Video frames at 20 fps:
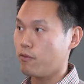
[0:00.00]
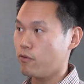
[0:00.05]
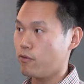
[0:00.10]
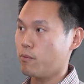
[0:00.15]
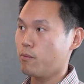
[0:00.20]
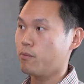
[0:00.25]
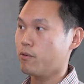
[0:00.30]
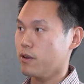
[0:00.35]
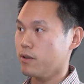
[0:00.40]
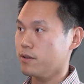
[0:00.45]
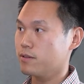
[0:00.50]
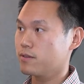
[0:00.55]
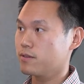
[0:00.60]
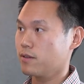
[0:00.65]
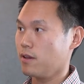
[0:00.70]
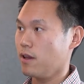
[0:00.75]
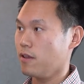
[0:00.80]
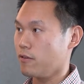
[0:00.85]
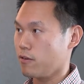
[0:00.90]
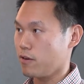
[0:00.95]
footprints
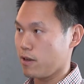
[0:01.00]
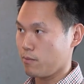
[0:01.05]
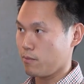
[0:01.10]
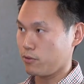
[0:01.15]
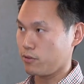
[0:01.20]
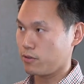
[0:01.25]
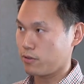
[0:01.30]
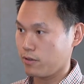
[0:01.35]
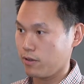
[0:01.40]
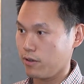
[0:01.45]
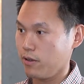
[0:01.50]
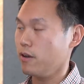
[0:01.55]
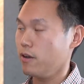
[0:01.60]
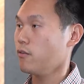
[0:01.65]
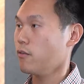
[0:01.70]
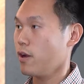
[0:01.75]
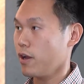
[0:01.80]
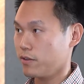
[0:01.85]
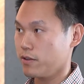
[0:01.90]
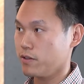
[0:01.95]
and they're able to
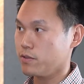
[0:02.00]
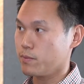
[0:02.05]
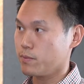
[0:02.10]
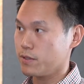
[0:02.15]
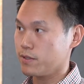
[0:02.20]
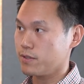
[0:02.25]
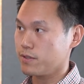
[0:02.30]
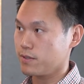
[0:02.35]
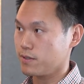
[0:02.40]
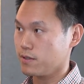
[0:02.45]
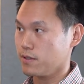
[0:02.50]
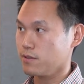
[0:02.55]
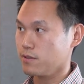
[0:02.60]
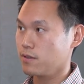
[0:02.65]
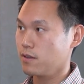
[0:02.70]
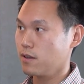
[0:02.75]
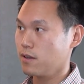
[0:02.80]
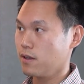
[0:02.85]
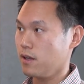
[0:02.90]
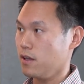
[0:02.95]
erect these
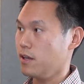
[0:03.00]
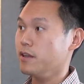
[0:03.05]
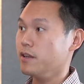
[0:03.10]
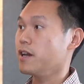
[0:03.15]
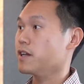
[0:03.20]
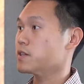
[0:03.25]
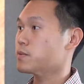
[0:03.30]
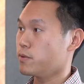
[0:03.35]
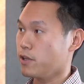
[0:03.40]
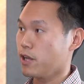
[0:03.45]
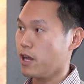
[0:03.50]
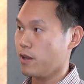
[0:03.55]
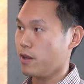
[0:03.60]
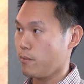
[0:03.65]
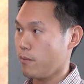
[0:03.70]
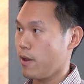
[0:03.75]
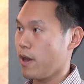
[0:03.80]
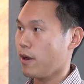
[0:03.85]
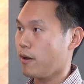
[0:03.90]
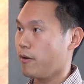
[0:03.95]
businesses in an expedited
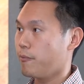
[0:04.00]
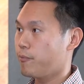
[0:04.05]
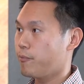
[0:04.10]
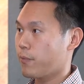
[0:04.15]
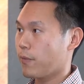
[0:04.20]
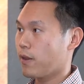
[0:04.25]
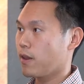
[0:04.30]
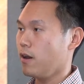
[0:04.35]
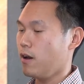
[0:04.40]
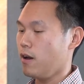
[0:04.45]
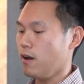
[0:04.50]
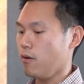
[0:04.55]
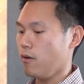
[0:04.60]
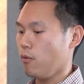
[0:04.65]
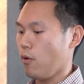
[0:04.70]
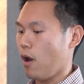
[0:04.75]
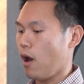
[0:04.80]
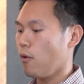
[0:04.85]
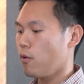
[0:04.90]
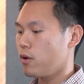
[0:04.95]
manner.
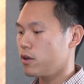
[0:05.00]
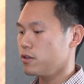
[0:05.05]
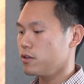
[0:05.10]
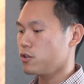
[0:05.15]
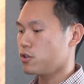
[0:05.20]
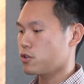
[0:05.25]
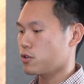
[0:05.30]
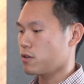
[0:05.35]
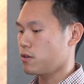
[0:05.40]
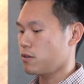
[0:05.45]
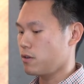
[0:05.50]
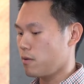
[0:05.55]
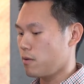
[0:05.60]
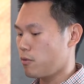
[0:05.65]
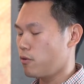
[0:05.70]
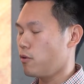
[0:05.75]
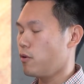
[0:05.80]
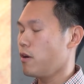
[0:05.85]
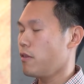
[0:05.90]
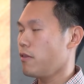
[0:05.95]
I want to ensure,
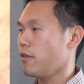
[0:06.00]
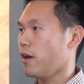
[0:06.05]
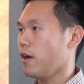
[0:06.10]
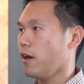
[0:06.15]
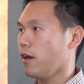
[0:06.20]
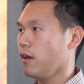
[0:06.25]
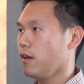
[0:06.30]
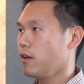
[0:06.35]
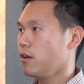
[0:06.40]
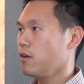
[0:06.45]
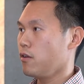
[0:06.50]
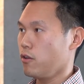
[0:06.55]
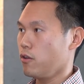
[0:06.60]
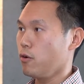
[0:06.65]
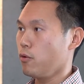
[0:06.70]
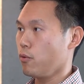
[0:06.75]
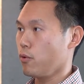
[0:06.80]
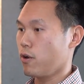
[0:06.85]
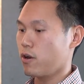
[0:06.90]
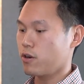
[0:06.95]
number one, that you
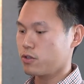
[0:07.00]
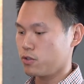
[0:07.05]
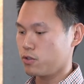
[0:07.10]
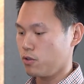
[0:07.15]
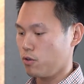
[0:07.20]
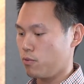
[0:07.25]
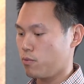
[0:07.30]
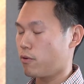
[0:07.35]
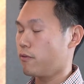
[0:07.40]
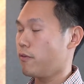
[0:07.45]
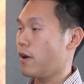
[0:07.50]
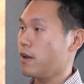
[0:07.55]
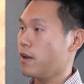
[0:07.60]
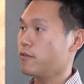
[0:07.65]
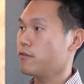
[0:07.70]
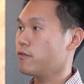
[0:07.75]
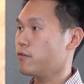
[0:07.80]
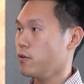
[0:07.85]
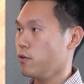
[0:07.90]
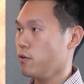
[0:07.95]
know we are still
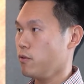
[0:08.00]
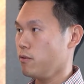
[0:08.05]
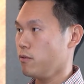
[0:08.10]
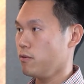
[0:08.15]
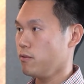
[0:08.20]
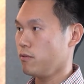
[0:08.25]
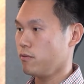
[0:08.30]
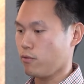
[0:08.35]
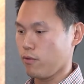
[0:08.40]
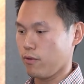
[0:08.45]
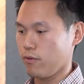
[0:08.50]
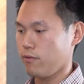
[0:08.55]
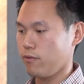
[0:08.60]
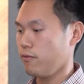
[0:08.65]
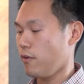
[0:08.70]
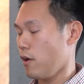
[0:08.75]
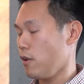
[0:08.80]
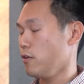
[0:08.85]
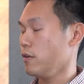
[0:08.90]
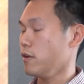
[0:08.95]
providing food with
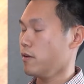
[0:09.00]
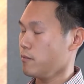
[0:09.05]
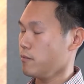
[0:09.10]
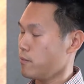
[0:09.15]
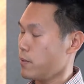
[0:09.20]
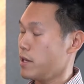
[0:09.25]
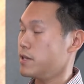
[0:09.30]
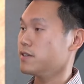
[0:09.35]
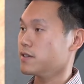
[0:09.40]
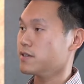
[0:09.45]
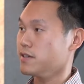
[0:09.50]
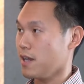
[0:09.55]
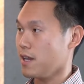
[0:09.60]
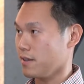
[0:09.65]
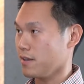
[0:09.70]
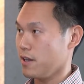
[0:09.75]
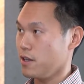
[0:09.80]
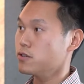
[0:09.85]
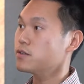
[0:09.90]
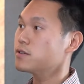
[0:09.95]
following basic
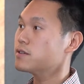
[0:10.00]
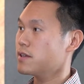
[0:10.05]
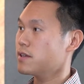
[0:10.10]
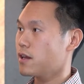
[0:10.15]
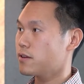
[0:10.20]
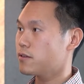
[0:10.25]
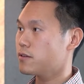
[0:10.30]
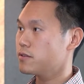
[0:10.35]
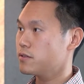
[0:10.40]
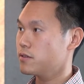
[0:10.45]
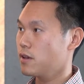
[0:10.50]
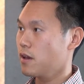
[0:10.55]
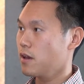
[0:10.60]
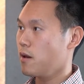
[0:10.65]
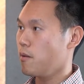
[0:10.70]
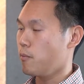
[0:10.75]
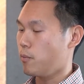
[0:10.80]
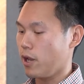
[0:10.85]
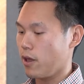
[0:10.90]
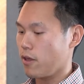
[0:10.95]
sanitation standards,
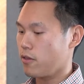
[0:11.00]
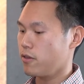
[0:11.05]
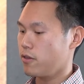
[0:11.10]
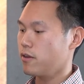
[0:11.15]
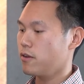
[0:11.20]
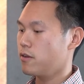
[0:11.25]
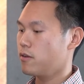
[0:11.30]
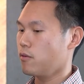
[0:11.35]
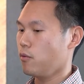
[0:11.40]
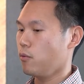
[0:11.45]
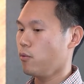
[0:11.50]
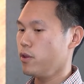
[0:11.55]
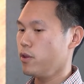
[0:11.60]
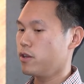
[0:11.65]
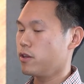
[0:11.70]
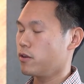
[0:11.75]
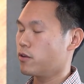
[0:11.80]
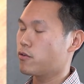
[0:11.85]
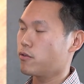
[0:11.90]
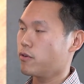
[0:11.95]
but I think we
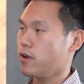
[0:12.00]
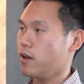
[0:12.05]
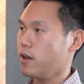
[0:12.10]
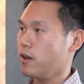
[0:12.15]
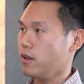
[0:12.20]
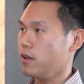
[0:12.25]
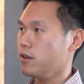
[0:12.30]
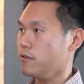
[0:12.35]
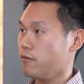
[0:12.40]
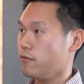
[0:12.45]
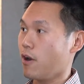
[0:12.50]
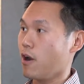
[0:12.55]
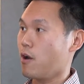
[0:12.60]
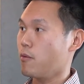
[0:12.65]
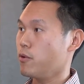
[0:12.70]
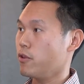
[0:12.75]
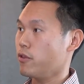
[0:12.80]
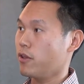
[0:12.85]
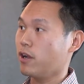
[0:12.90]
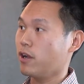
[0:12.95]
can create an
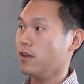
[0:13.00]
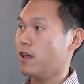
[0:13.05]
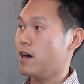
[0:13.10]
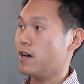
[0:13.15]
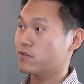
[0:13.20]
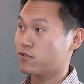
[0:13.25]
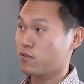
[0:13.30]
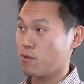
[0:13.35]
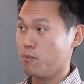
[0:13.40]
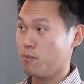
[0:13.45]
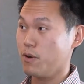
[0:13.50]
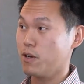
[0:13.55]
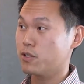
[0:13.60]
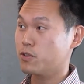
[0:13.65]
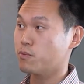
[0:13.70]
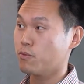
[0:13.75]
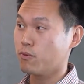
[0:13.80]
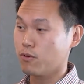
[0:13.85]
environment that allows for much